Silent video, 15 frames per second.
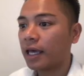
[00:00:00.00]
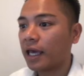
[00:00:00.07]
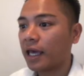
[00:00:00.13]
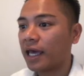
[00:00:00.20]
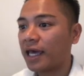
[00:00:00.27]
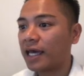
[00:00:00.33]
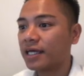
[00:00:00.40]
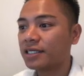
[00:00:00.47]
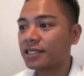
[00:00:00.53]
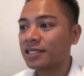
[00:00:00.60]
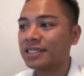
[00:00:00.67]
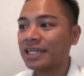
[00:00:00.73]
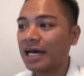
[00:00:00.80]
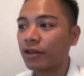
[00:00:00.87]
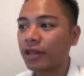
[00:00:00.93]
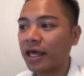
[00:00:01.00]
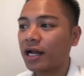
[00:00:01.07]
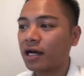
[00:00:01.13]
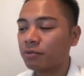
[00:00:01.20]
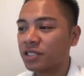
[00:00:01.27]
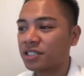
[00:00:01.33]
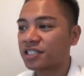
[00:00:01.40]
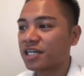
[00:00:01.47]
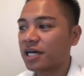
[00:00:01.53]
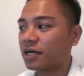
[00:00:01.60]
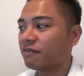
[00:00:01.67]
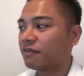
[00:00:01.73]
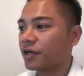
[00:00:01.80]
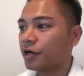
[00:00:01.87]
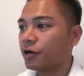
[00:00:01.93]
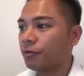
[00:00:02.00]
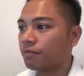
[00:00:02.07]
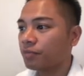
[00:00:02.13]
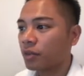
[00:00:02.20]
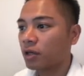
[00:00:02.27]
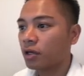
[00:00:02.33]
And now that I'm inside of here,